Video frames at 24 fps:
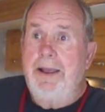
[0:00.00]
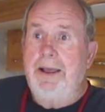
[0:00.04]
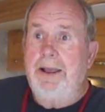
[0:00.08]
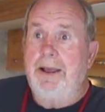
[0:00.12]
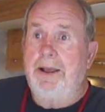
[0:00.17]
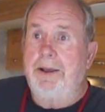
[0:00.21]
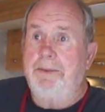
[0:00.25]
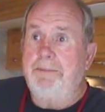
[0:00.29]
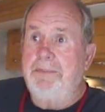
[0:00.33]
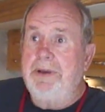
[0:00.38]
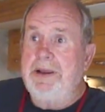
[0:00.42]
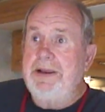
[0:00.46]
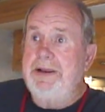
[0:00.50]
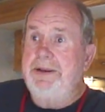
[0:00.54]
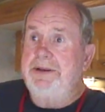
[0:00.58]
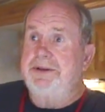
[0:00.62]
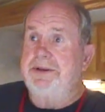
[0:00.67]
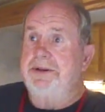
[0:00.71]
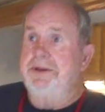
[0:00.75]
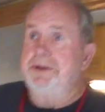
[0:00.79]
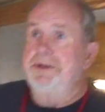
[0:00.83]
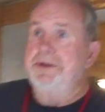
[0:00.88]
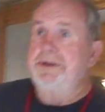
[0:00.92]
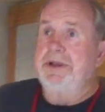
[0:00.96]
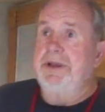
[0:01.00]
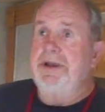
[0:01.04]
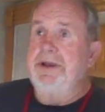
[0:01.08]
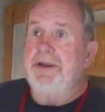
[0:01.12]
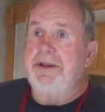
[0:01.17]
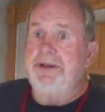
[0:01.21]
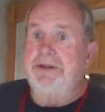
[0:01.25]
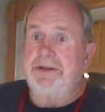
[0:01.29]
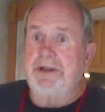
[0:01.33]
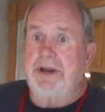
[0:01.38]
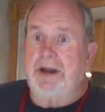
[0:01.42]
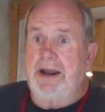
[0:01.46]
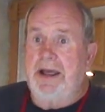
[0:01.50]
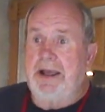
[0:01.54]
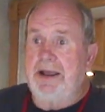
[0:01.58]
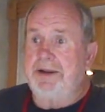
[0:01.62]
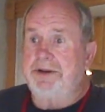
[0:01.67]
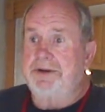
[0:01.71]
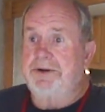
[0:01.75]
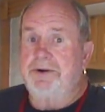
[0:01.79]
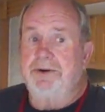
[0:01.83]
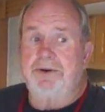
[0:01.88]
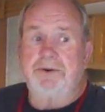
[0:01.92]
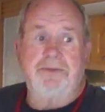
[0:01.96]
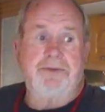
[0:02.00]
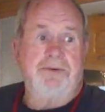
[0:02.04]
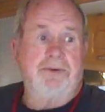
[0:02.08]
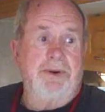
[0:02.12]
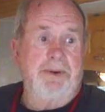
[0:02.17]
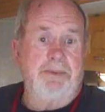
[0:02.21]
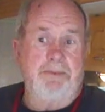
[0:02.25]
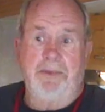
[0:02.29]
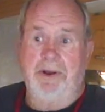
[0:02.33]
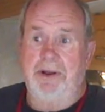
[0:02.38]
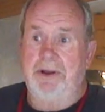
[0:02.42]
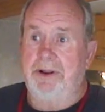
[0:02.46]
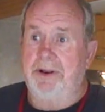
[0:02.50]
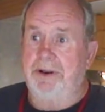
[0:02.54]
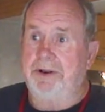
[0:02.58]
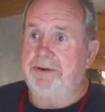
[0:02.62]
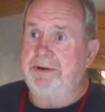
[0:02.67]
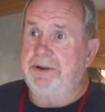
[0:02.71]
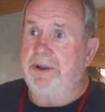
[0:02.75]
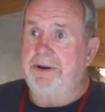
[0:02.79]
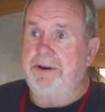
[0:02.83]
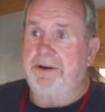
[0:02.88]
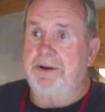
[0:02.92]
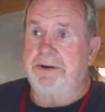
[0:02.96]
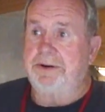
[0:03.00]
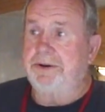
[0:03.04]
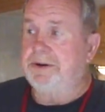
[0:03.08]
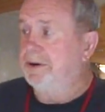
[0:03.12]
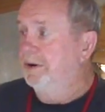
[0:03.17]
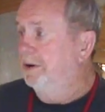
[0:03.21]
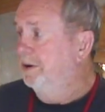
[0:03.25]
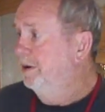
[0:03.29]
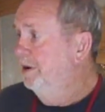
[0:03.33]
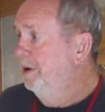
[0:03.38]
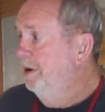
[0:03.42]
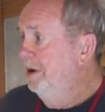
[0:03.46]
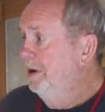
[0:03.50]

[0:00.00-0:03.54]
uh, B's and C's the last two or three months. They just are